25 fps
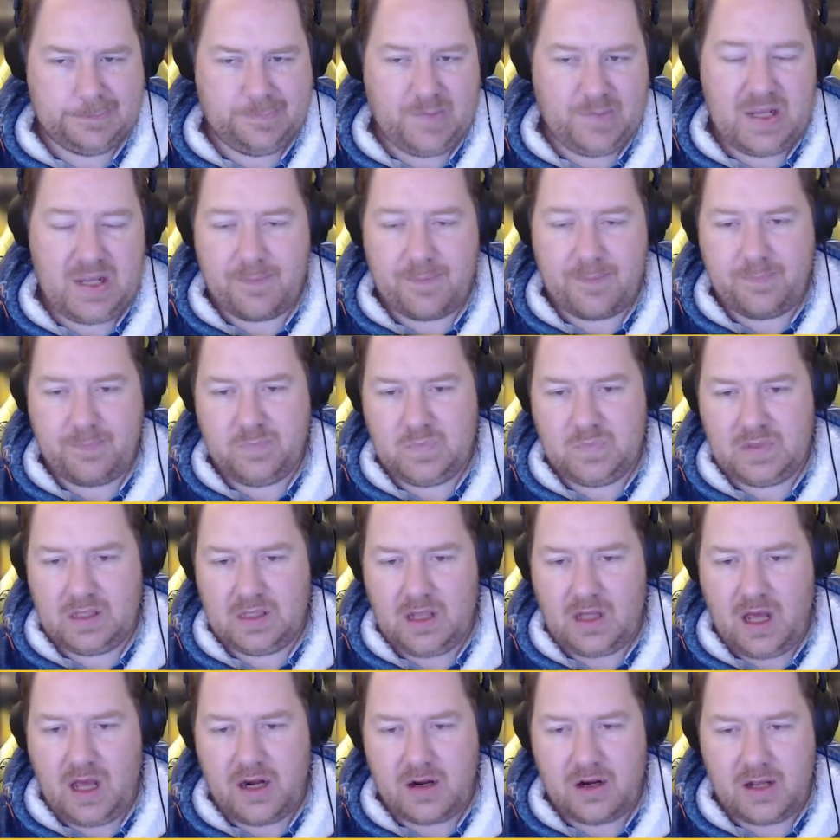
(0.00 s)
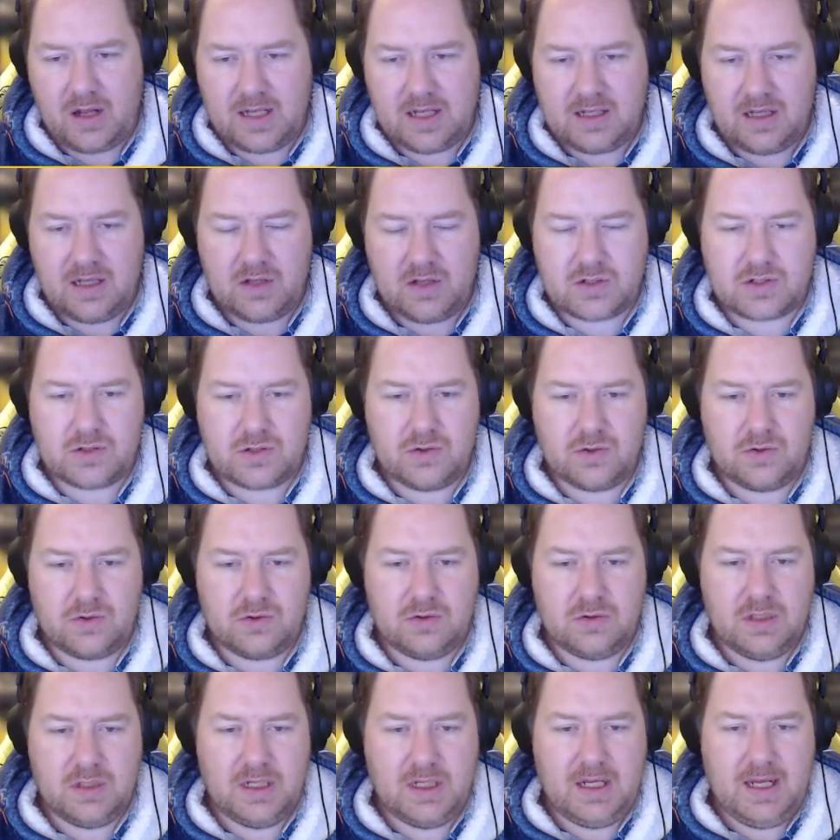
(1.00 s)
But yeah, I don't know, it looks
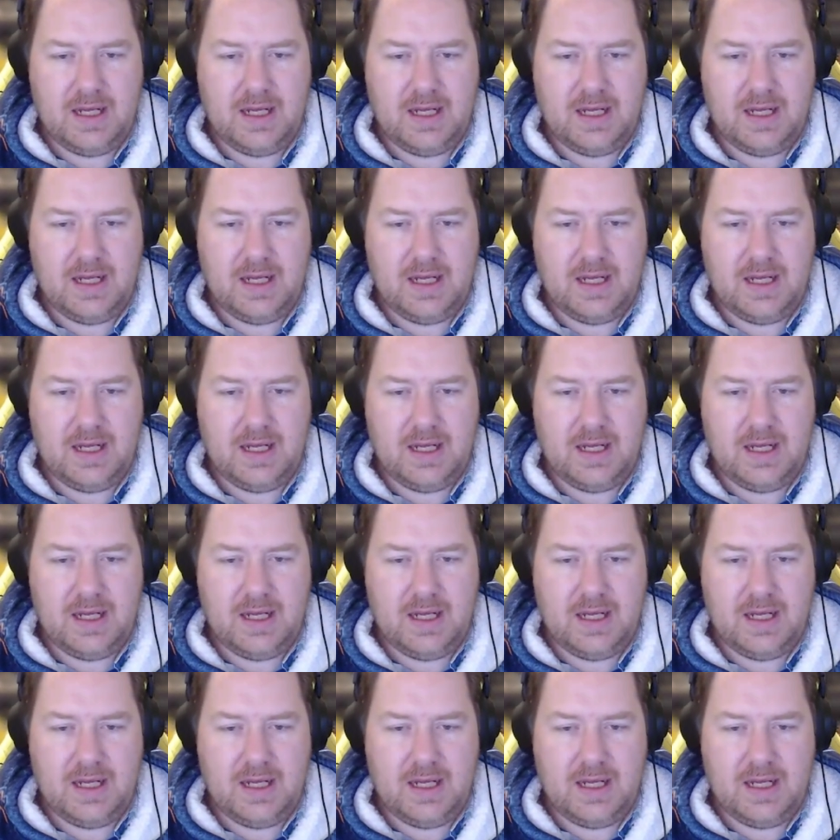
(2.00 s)
cool.